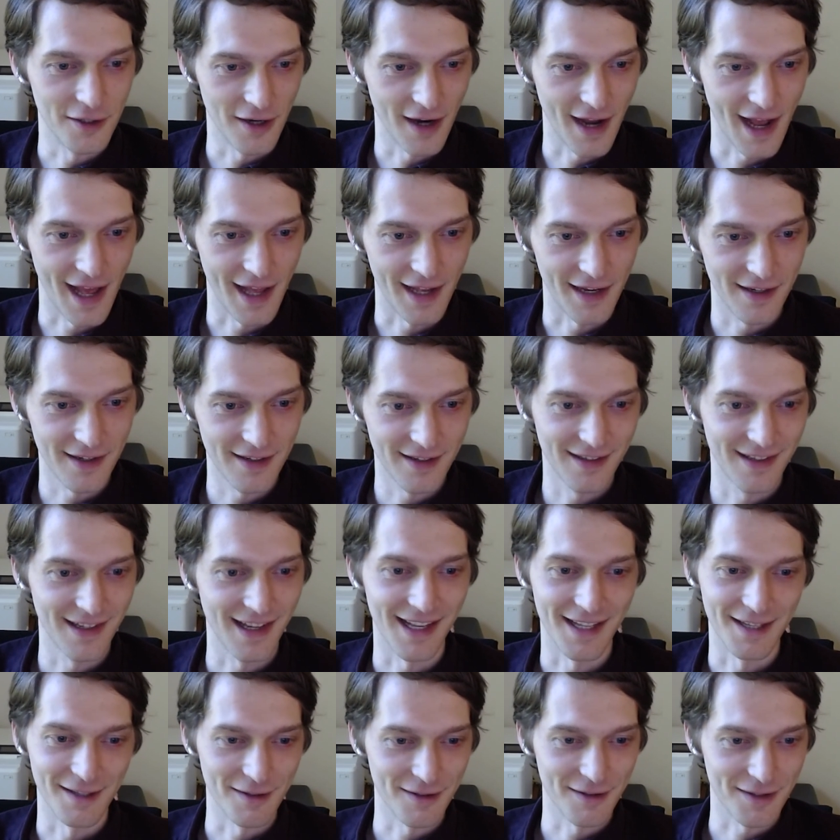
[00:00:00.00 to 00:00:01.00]
in your head.
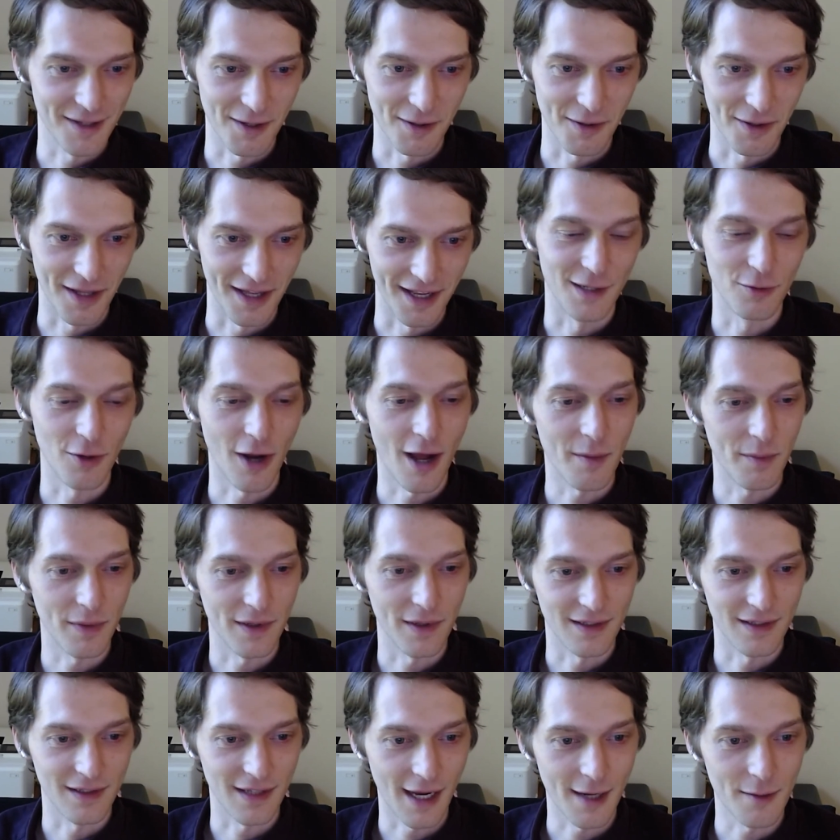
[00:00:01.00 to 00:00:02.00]
And so by
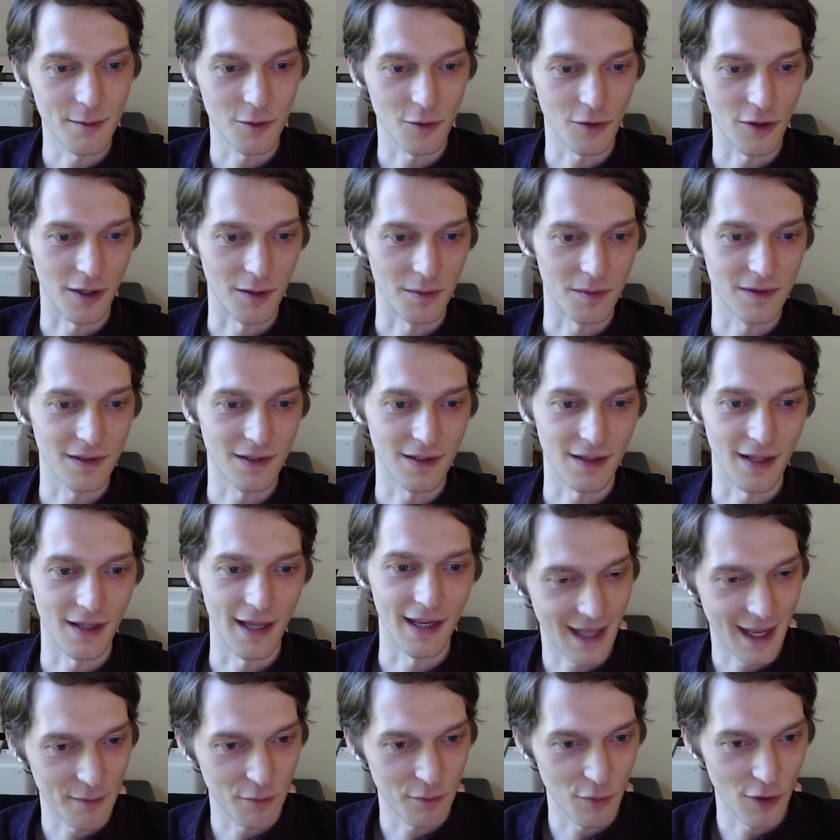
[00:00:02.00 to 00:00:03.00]
dropping TypeScript,
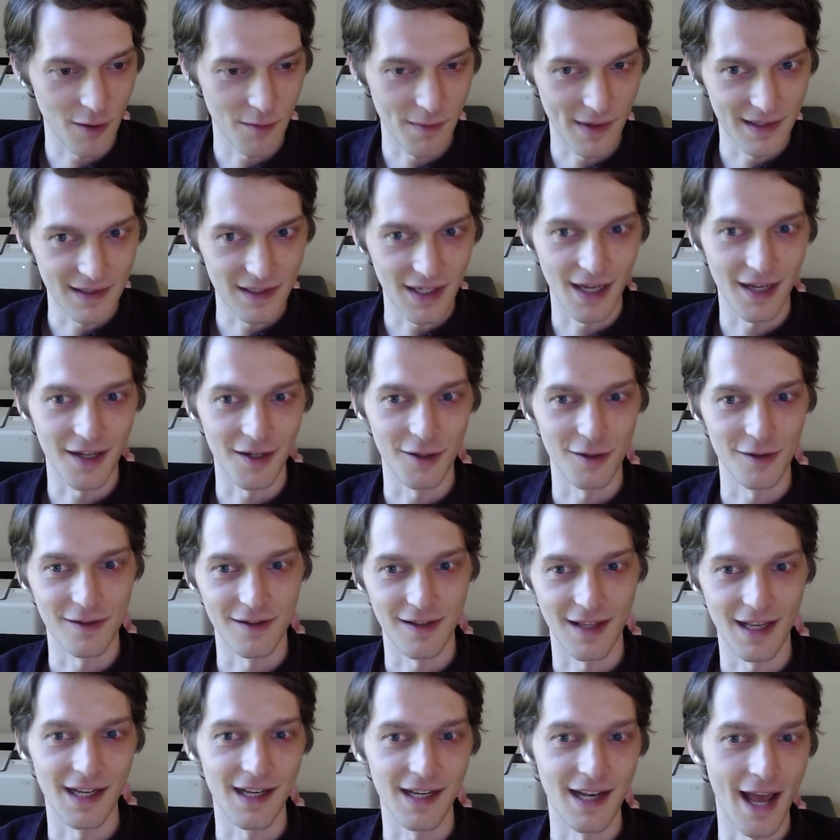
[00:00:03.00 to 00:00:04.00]
as library
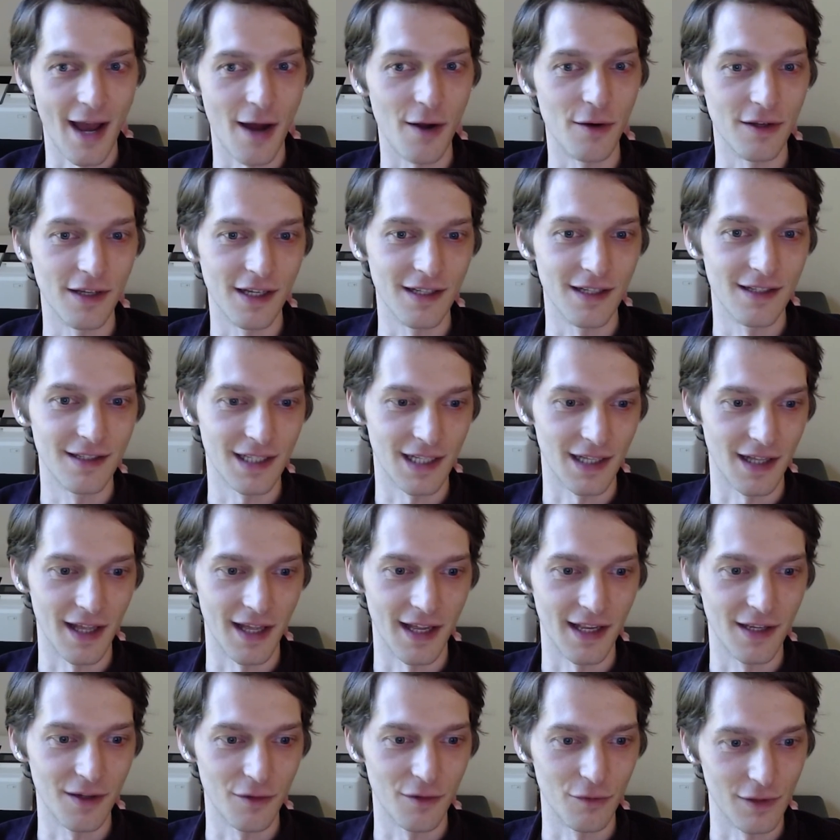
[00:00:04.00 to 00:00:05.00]
maintainers, they now need to
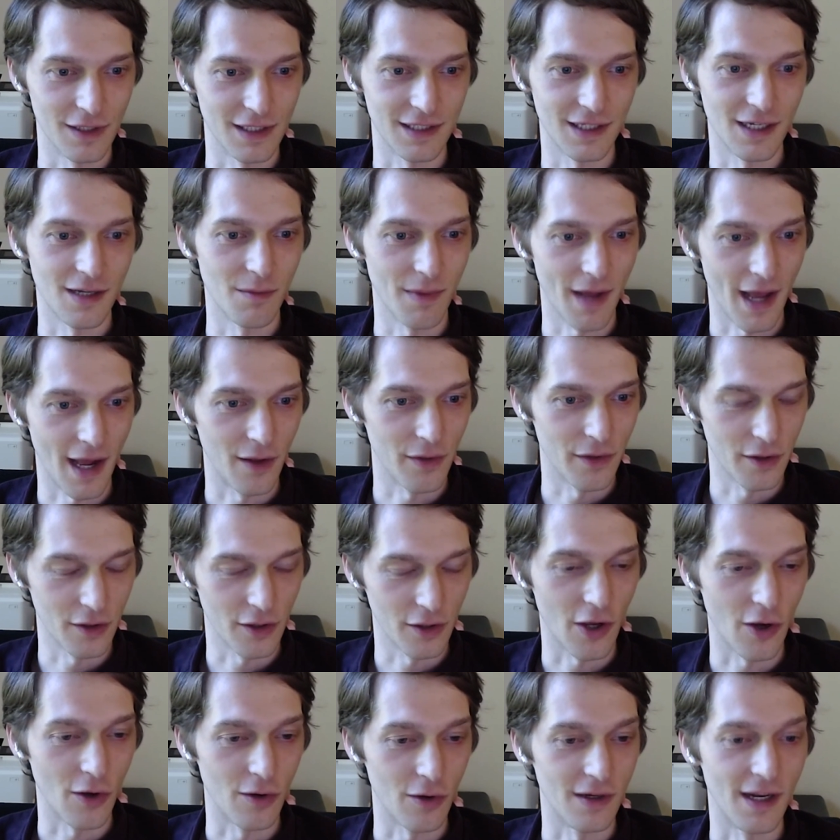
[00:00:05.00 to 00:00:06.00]
like reason about
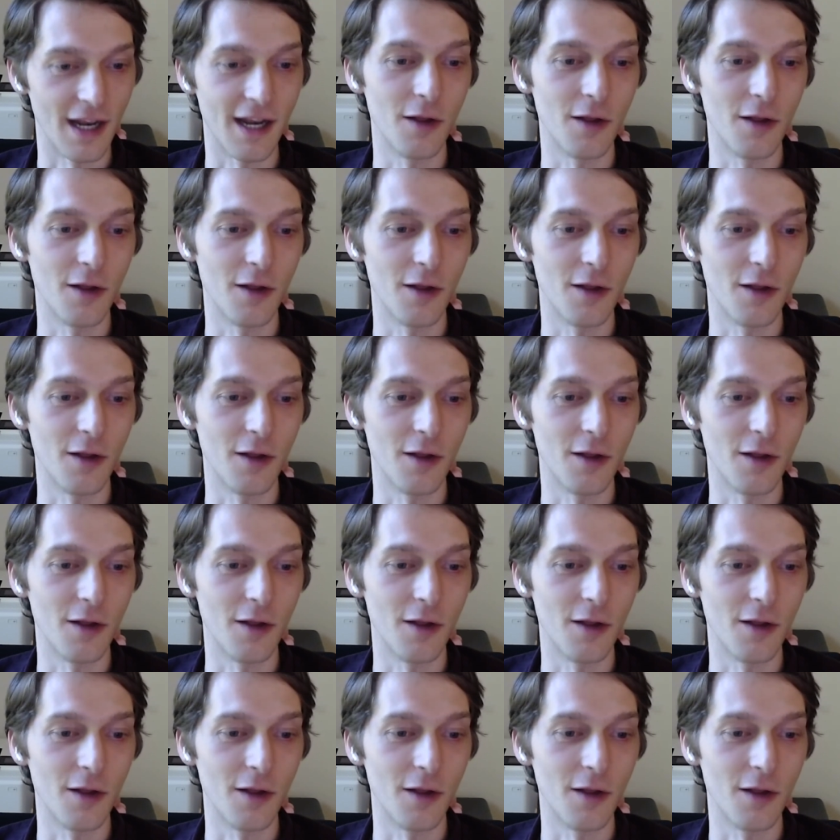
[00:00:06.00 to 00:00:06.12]
their code.